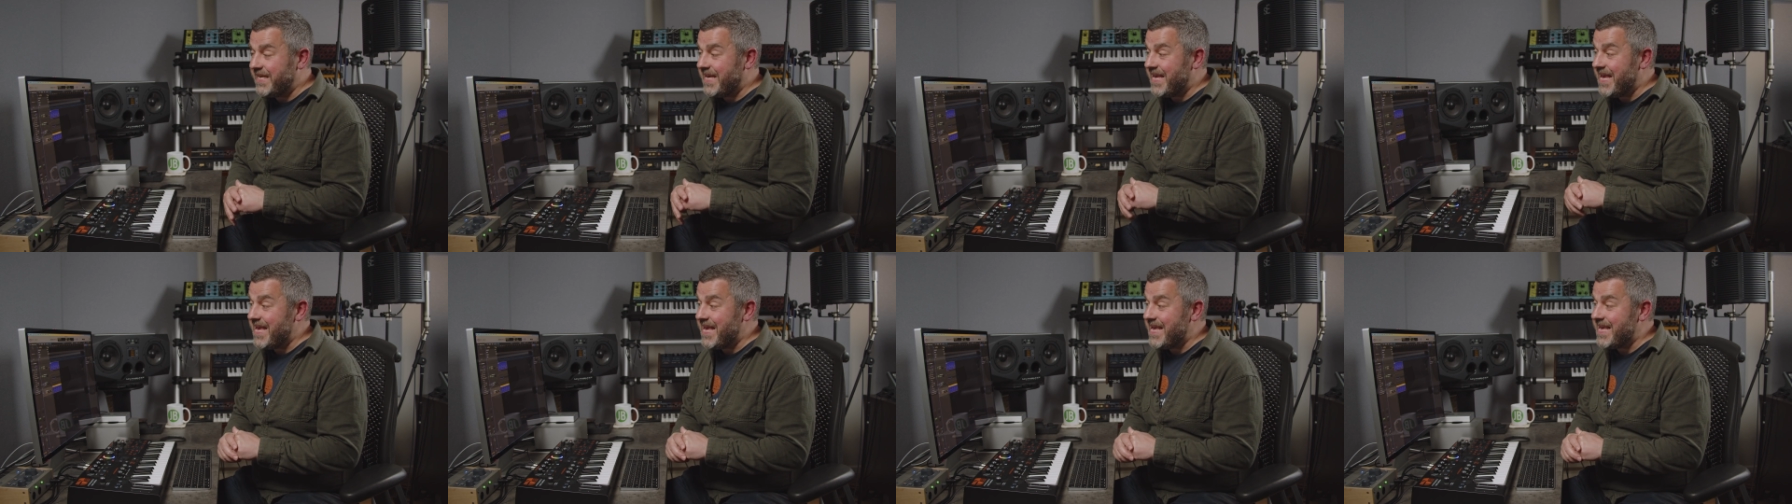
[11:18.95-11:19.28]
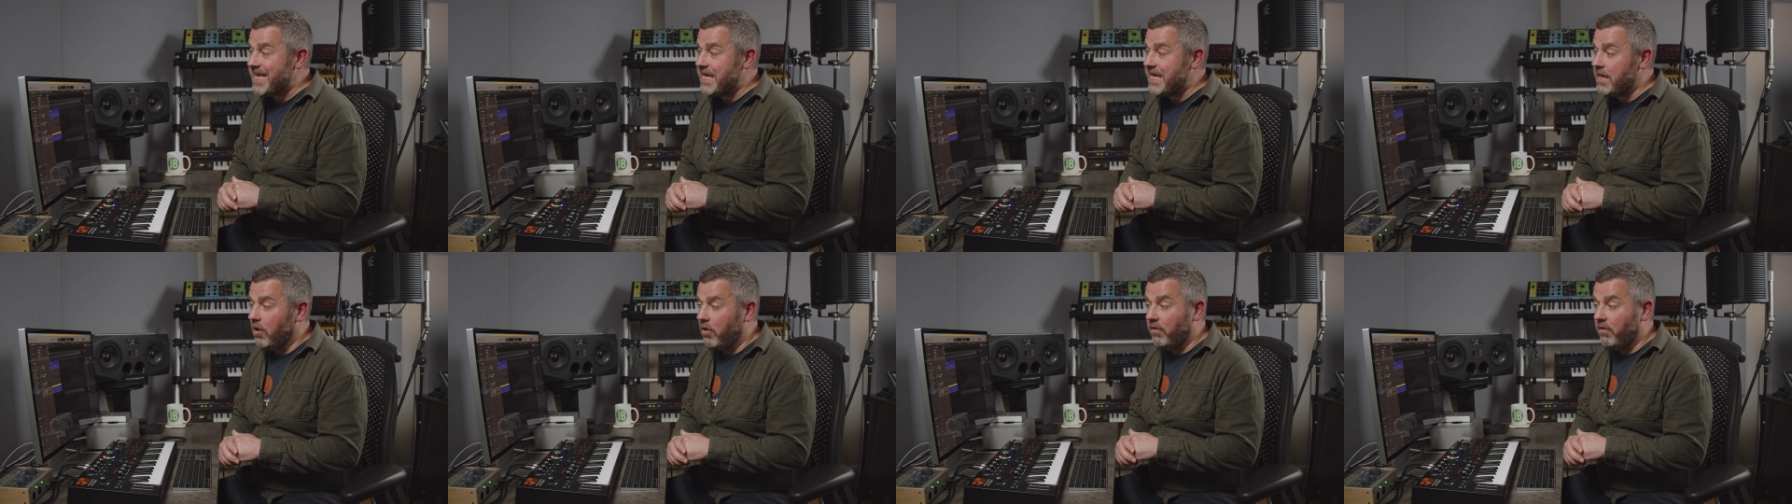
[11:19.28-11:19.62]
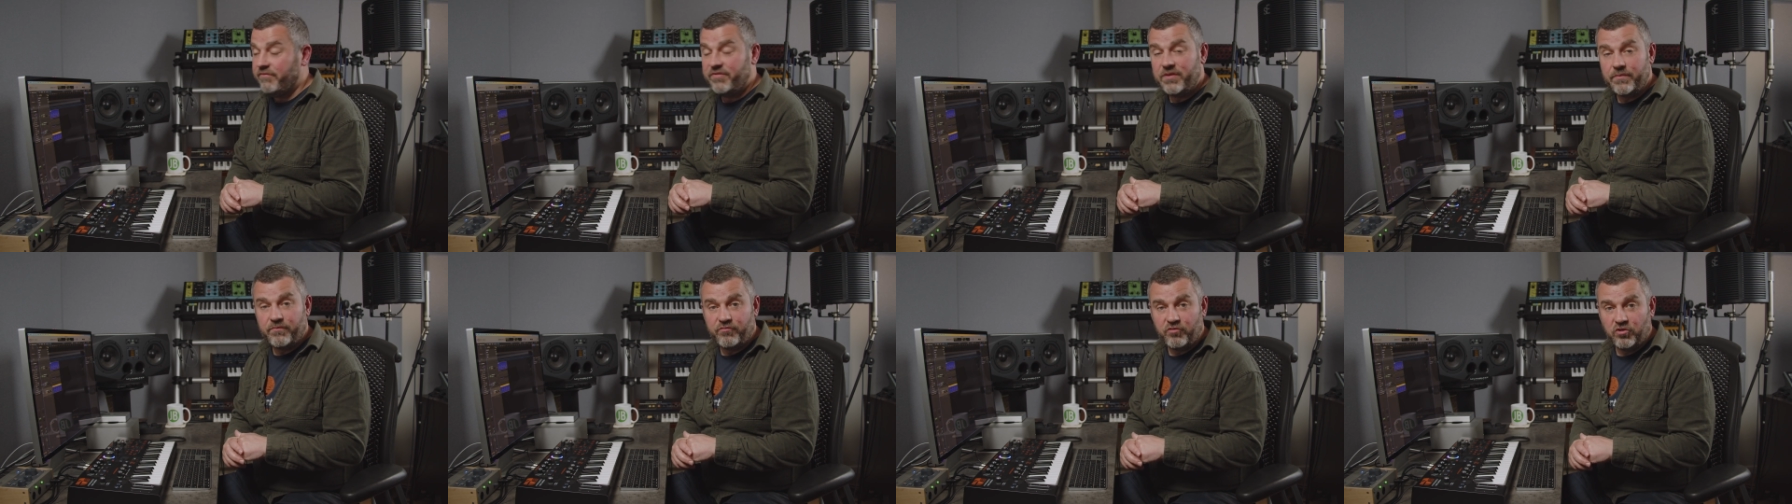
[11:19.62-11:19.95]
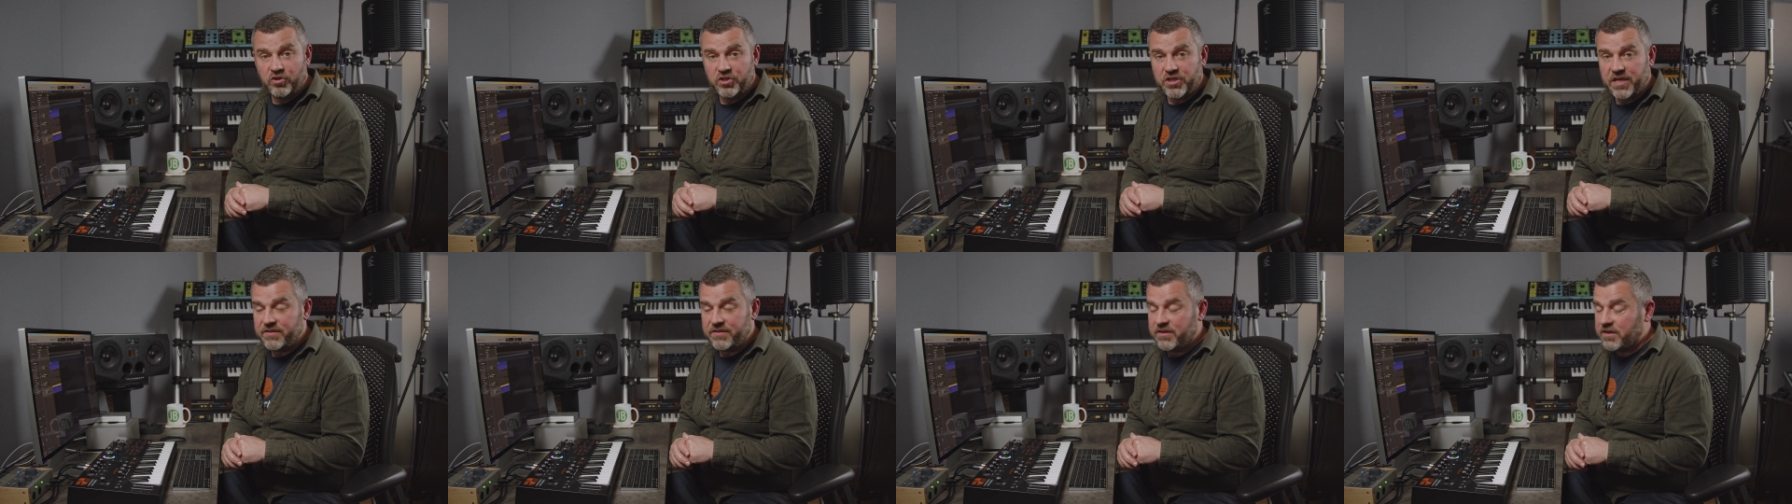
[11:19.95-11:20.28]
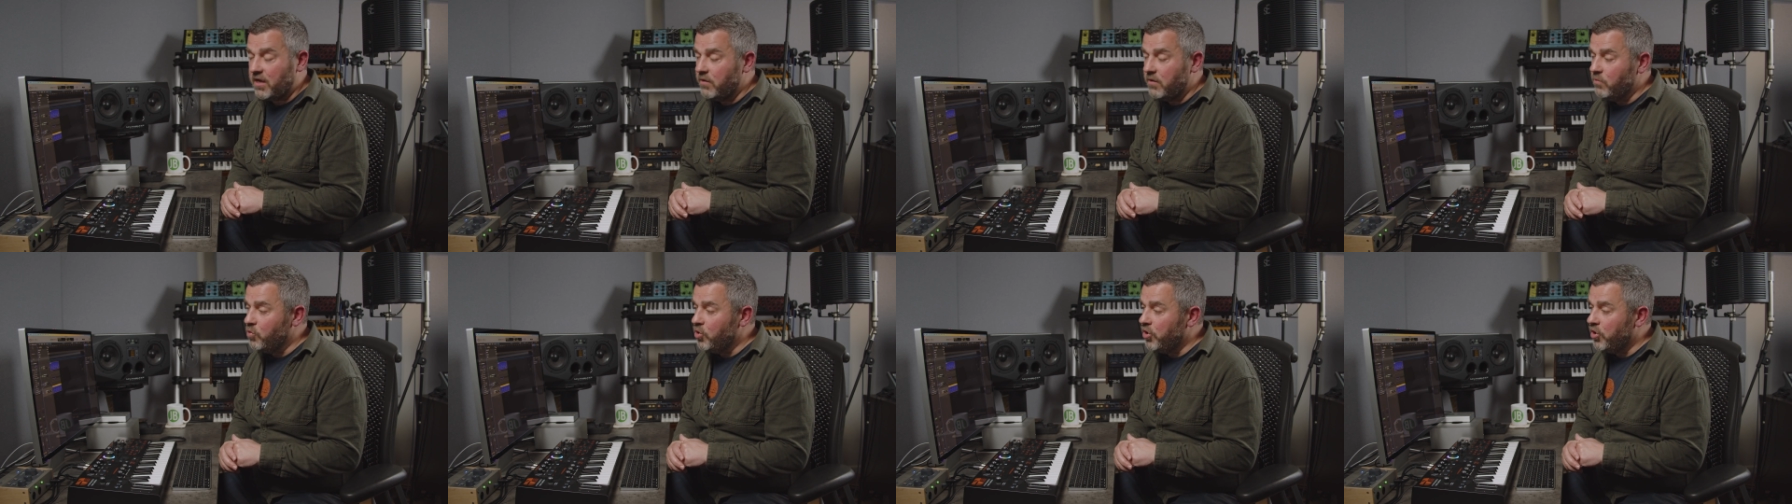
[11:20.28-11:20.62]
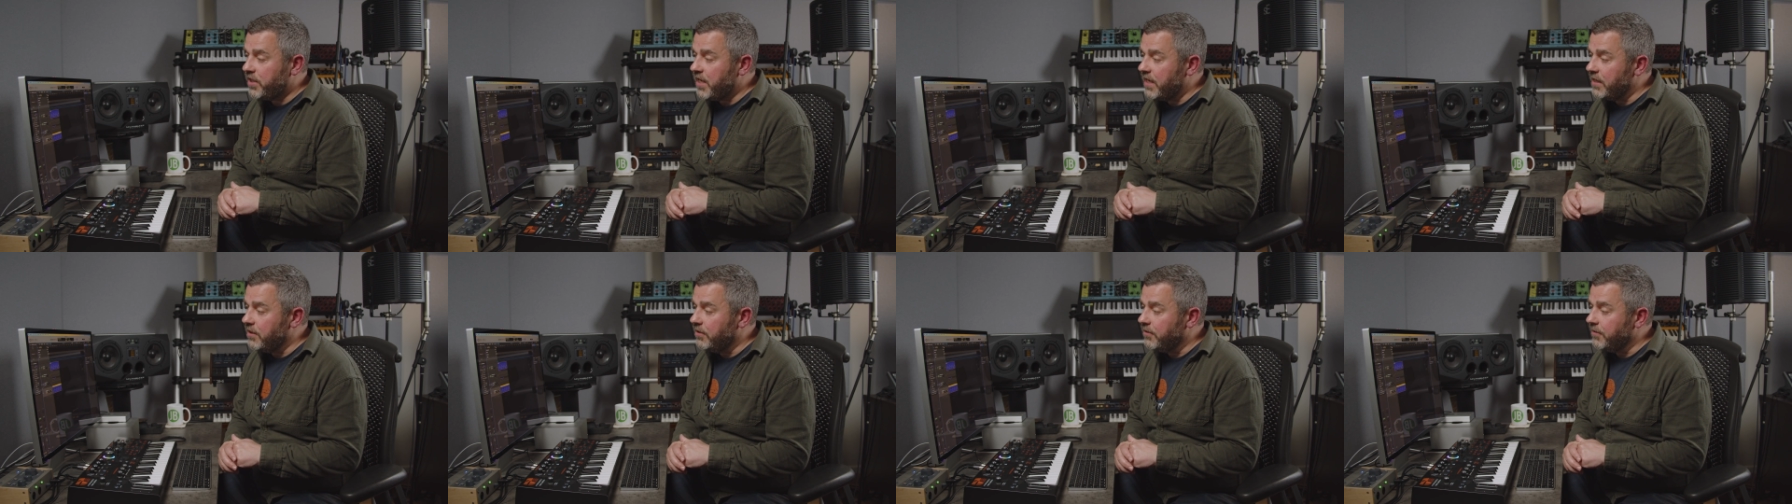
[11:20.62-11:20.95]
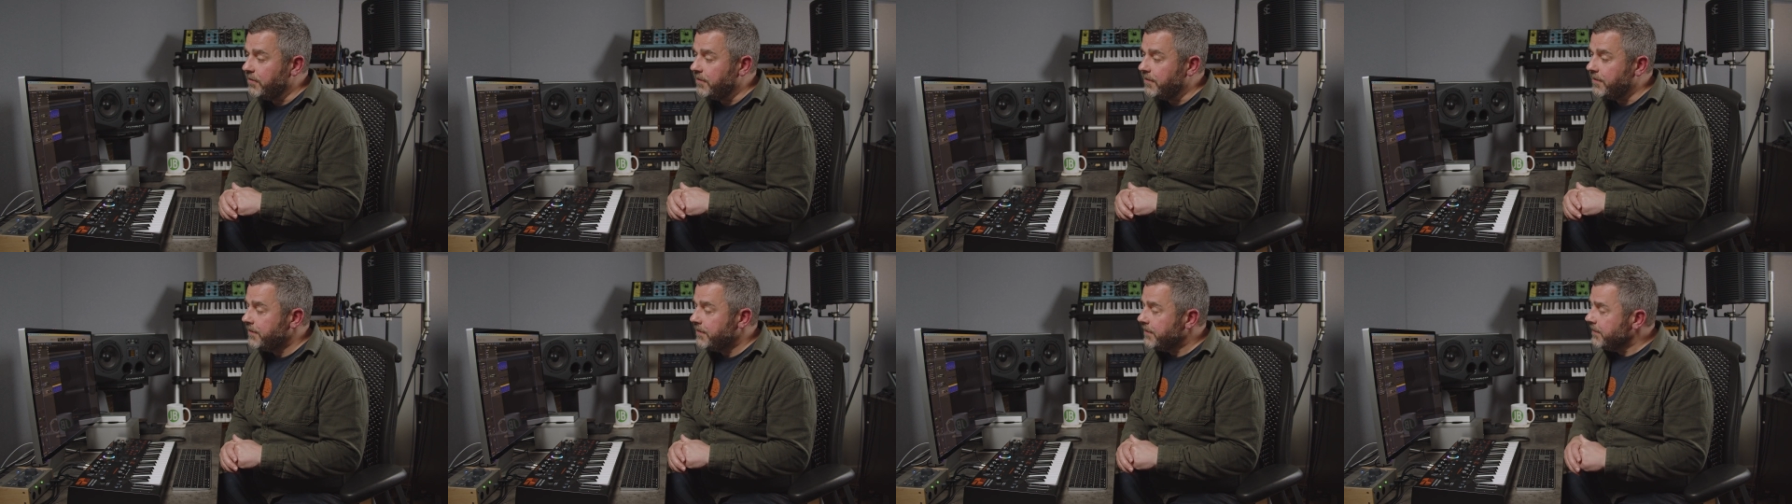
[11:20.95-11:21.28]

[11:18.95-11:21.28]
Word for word: key of the project that I'm working on.